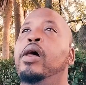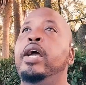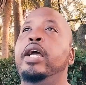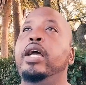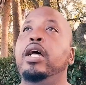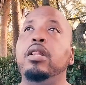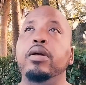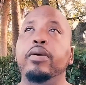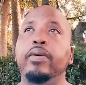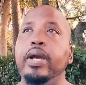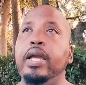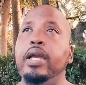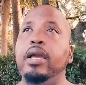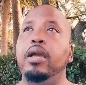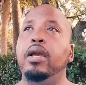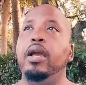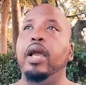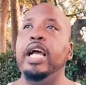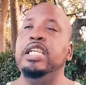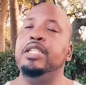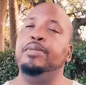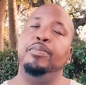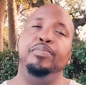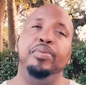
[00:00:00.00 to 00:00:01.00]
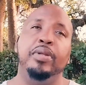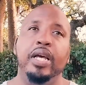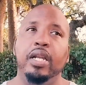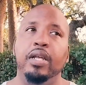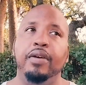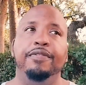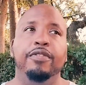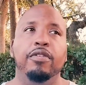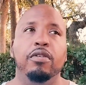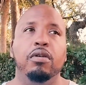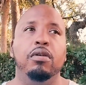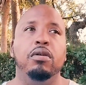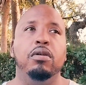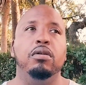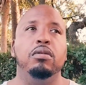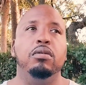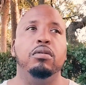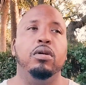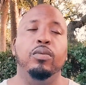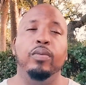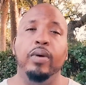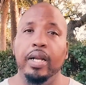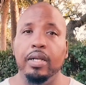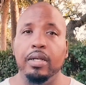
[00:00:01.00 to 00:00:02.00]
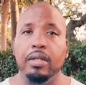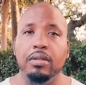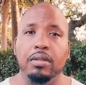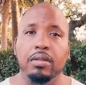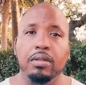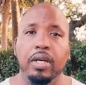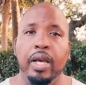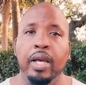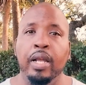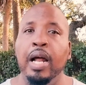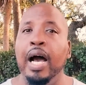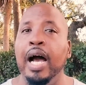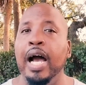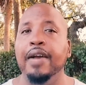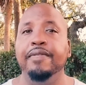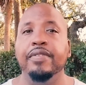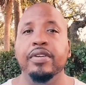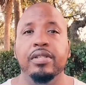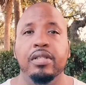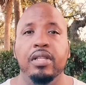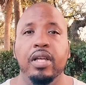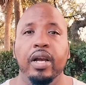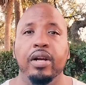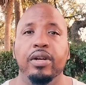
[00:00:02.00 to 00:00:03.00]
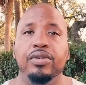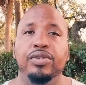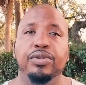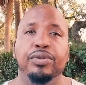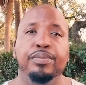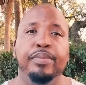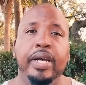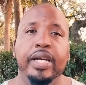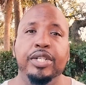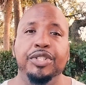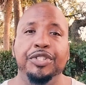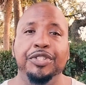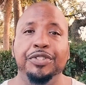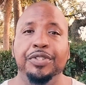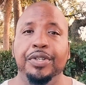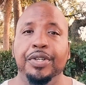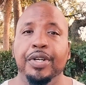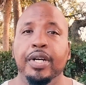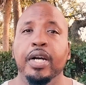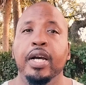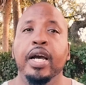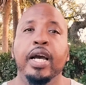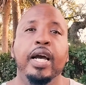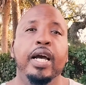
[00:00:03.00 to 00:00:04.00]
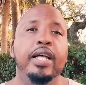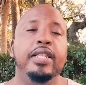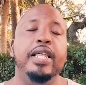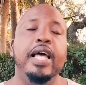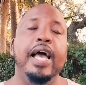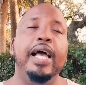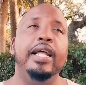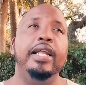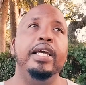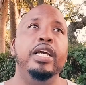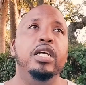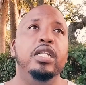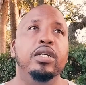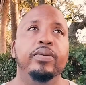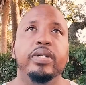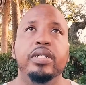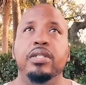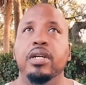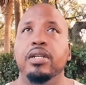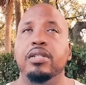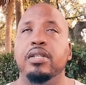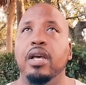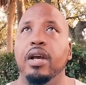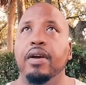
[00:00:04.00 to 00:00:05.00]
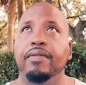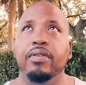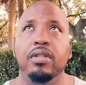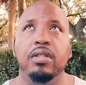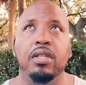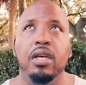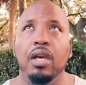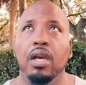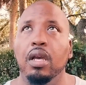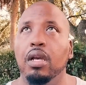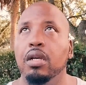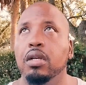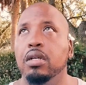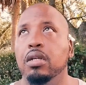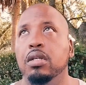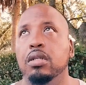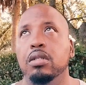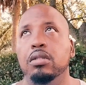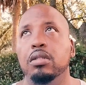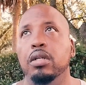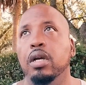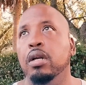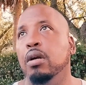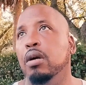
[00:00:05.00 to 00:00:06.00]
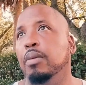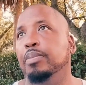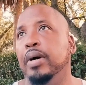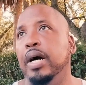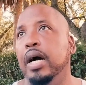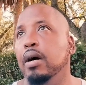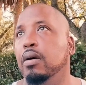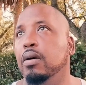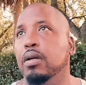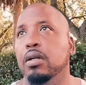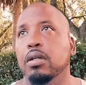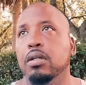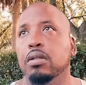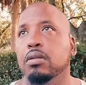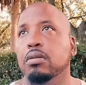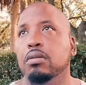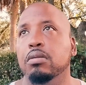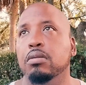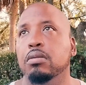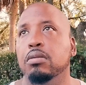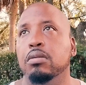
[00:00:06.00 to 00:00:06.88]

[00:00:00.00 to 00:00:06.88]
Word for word: Hilary has been planning for her wedding, and Ivy's there to make sure that Hilary does everything in her power